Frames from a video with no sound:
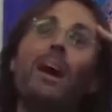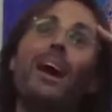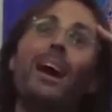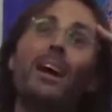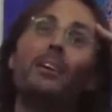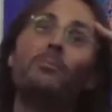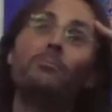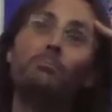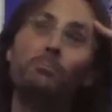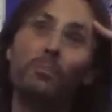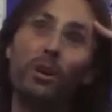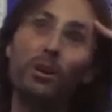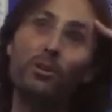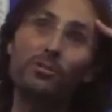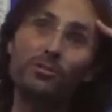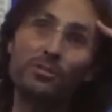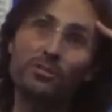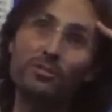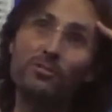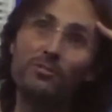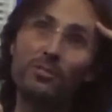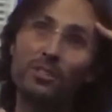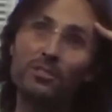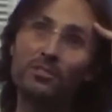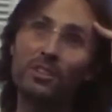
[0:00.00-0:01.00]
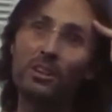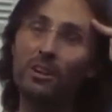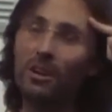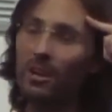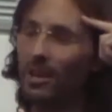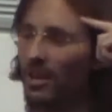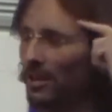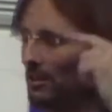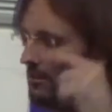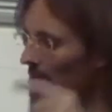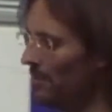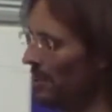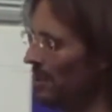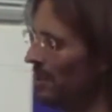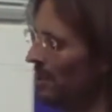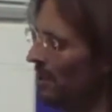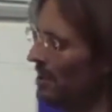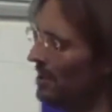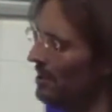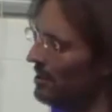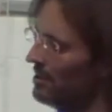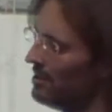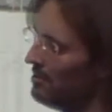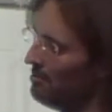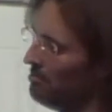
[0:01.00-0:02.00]
But most of the time,
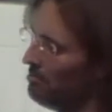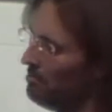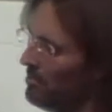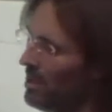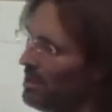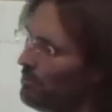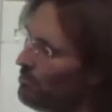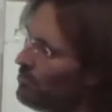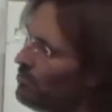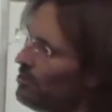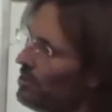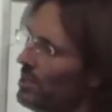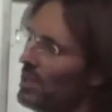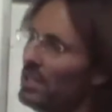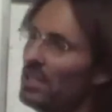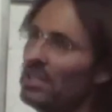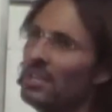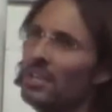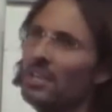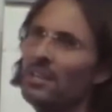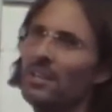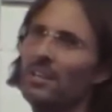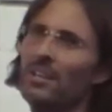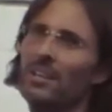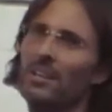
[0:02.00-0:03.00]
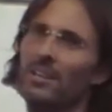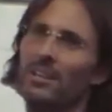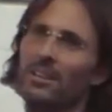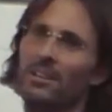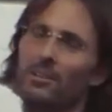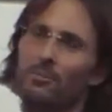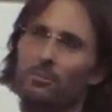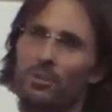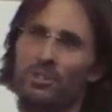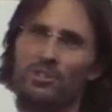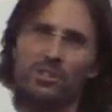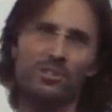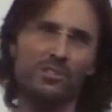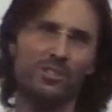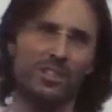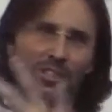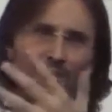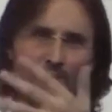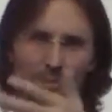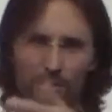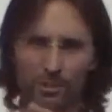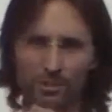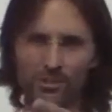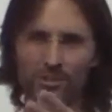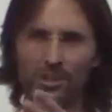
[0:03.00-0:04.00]
the memory which is
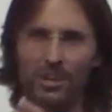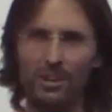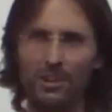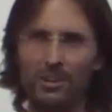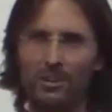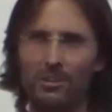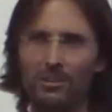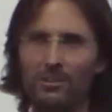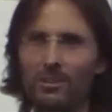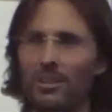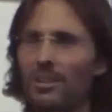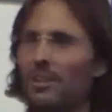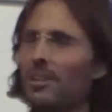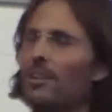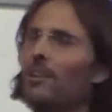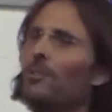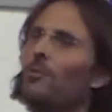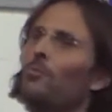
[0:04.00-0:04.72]
in your soul,